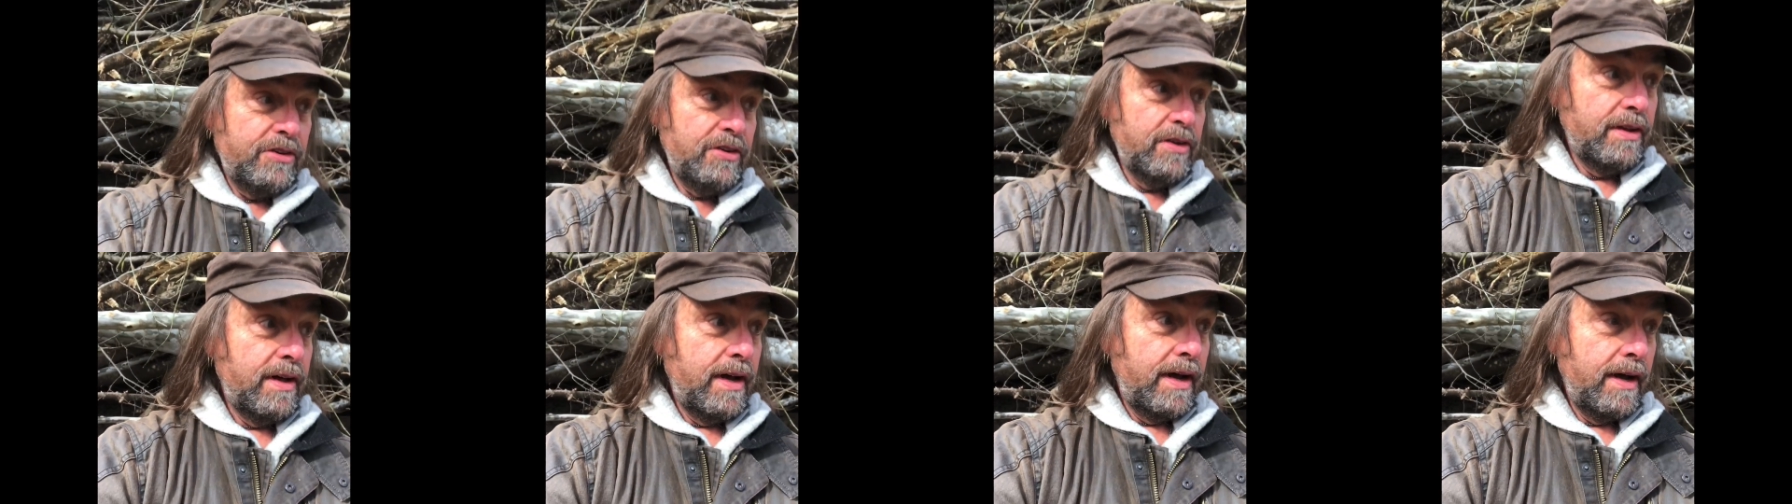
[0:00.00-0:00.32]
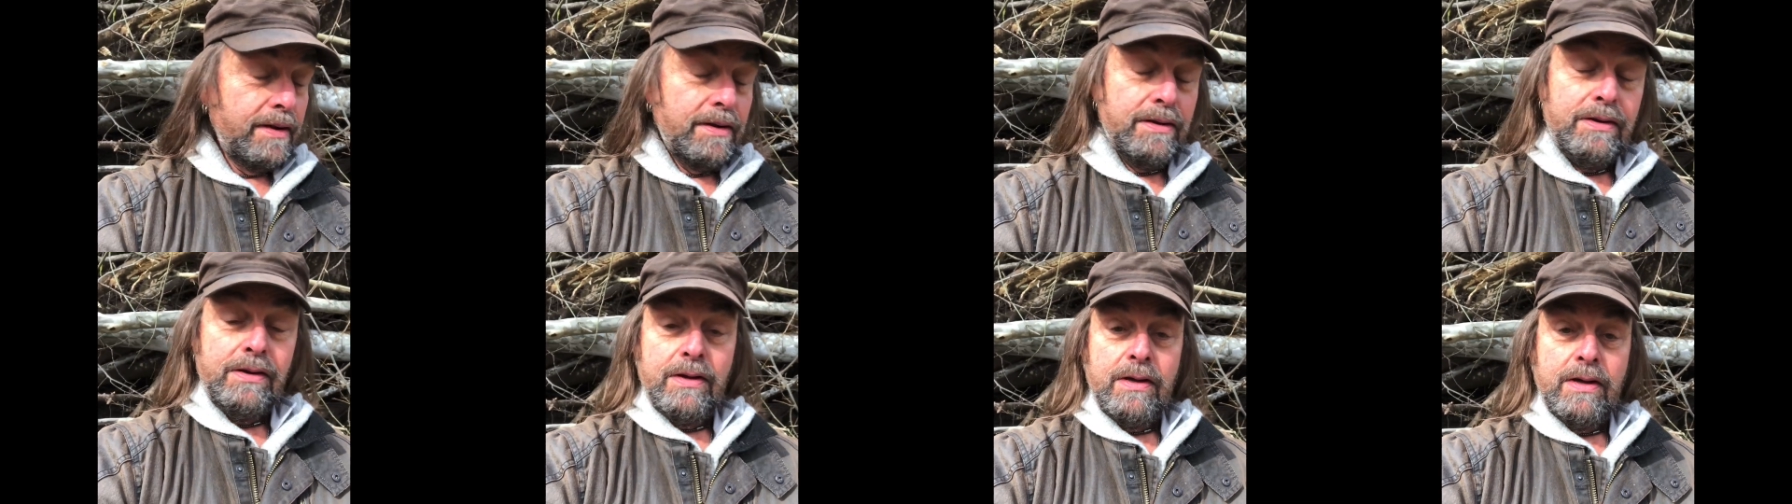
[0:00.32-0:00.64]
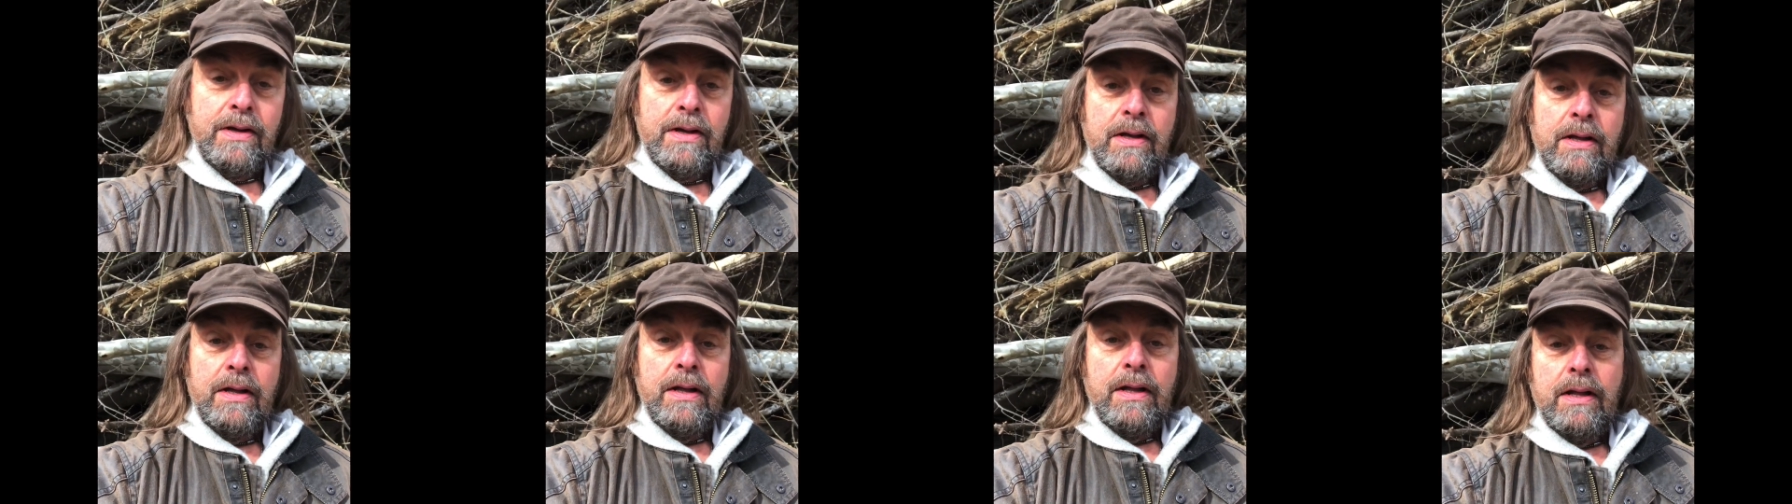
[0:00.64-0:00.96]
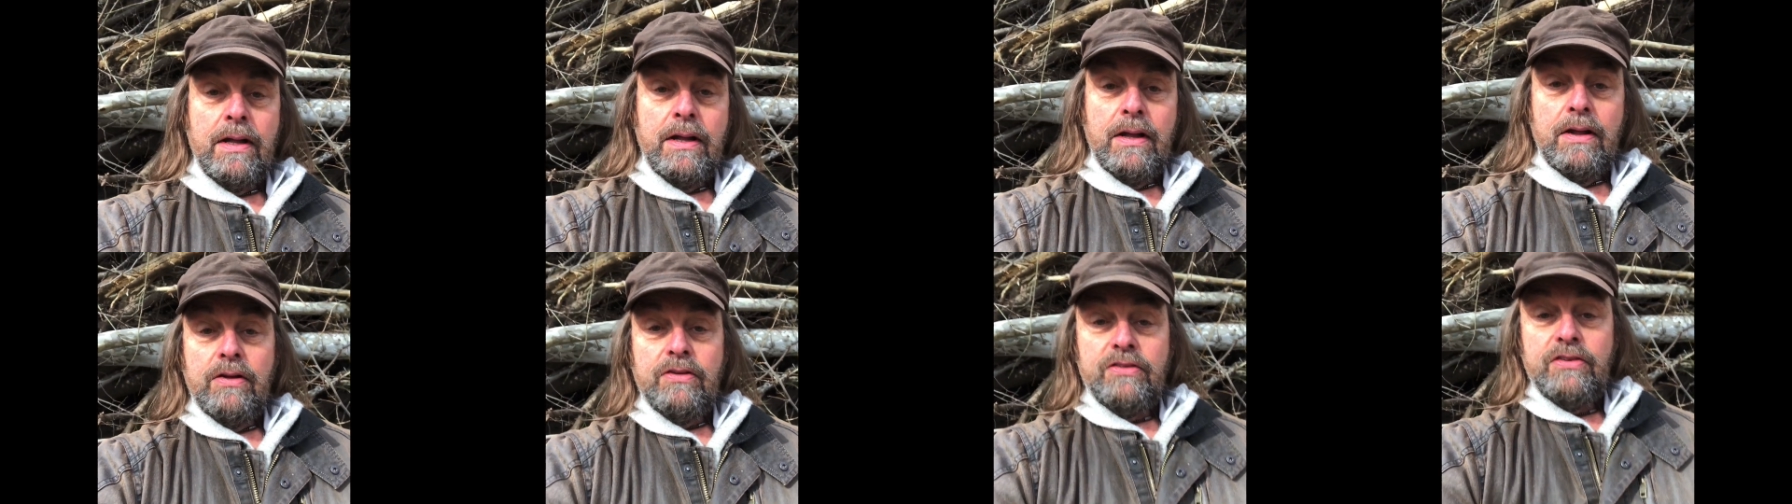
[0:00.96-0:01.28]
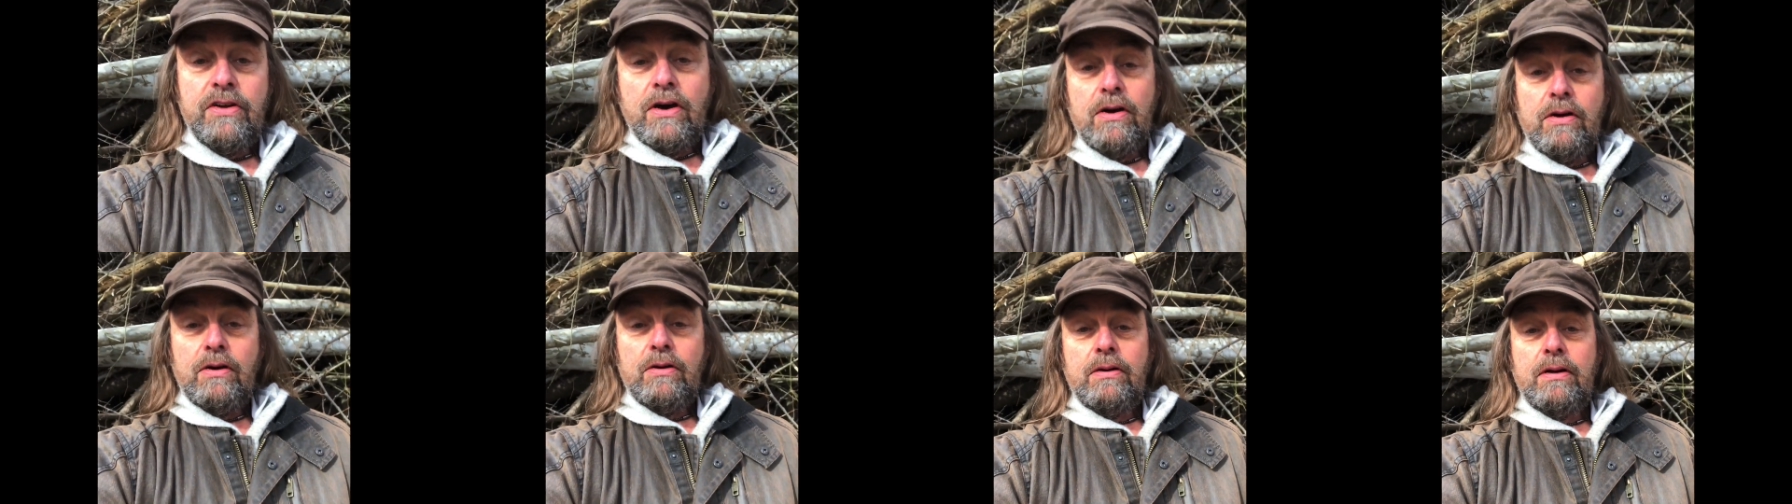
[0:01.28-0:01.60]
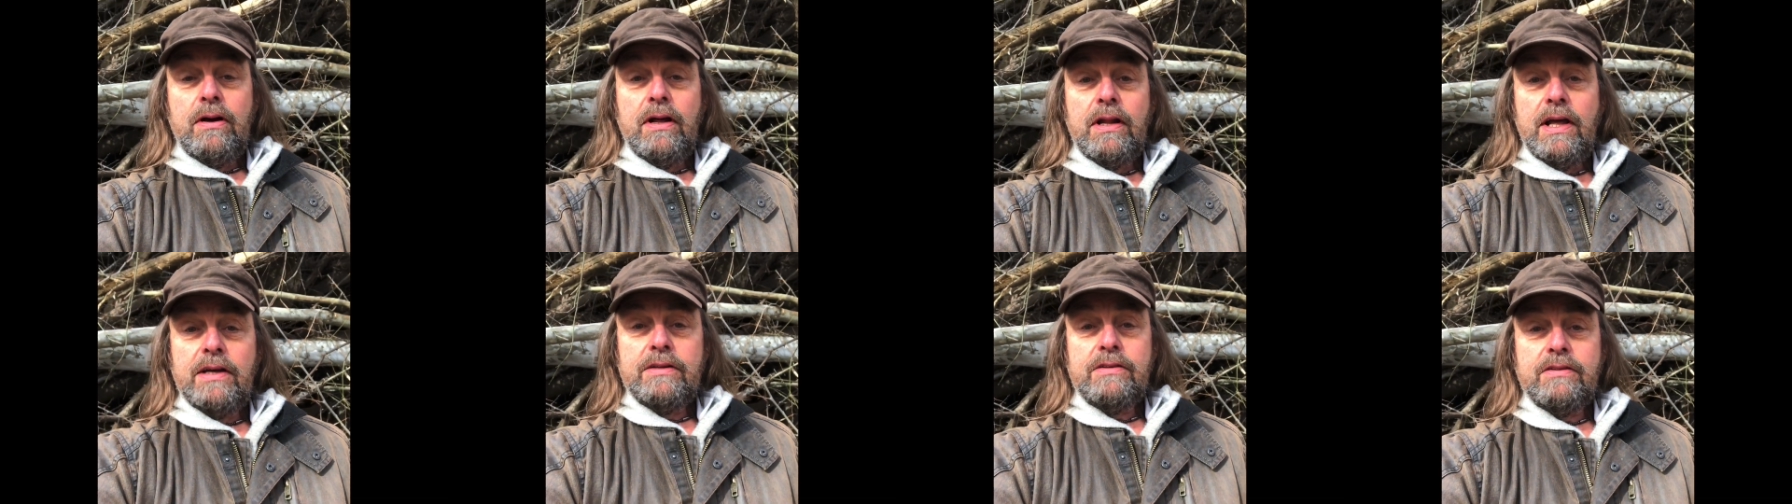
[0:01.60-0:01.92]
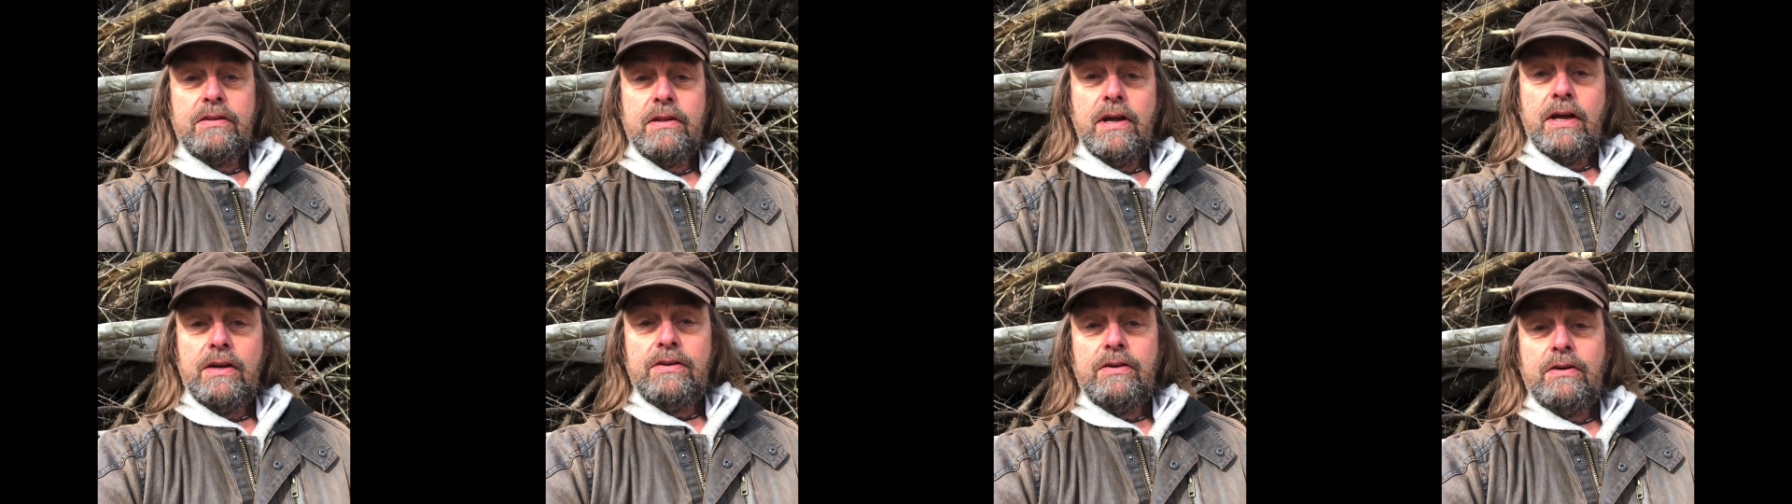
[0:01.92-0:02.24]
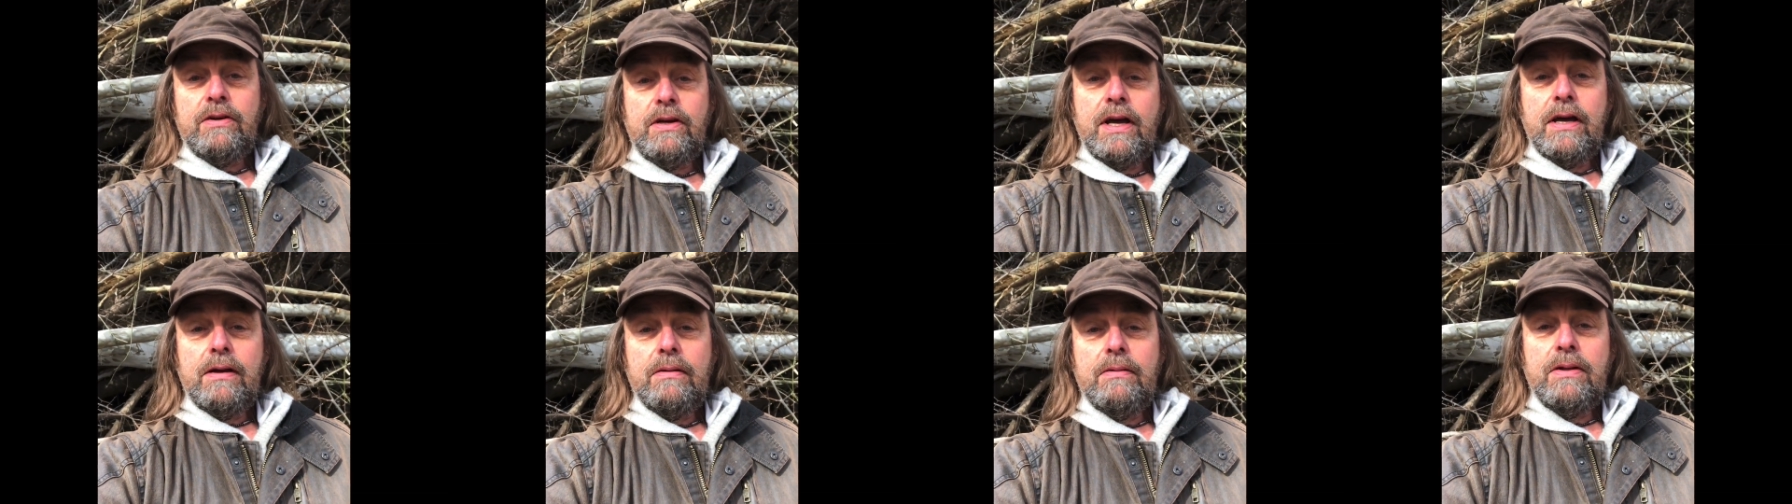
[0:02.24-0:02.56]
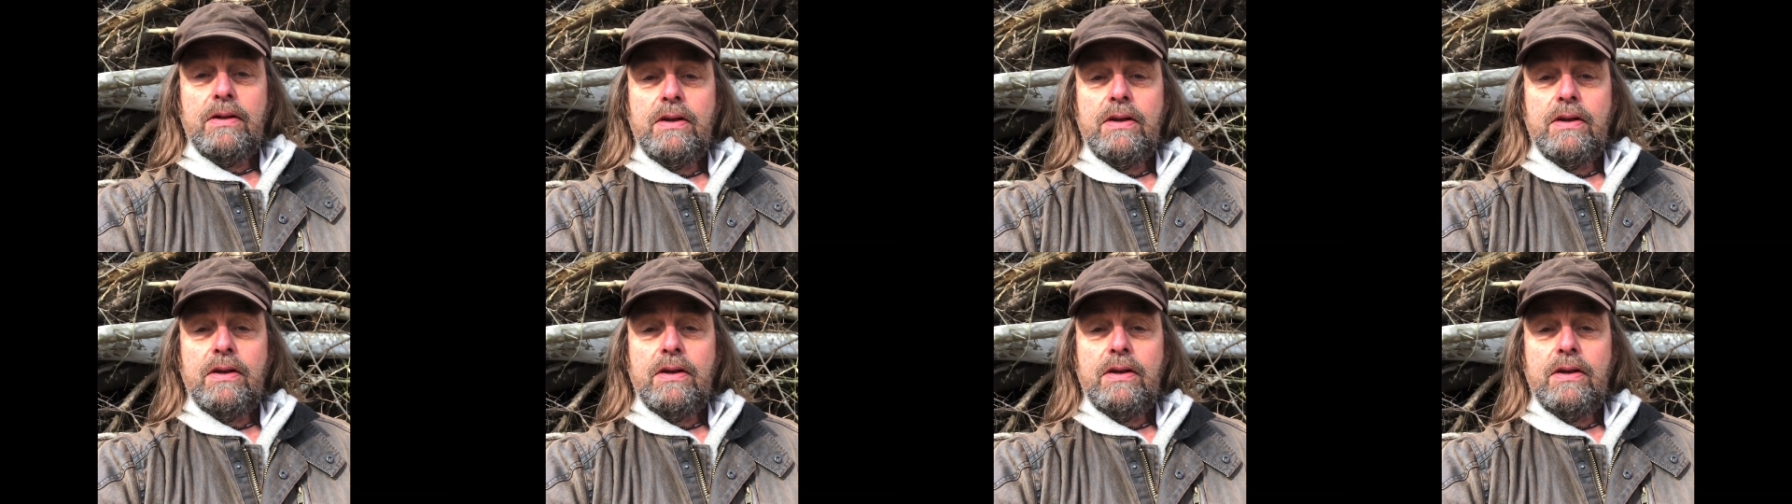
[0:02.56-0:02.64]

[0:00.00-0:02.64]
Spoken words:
you that. So I'd like to thank you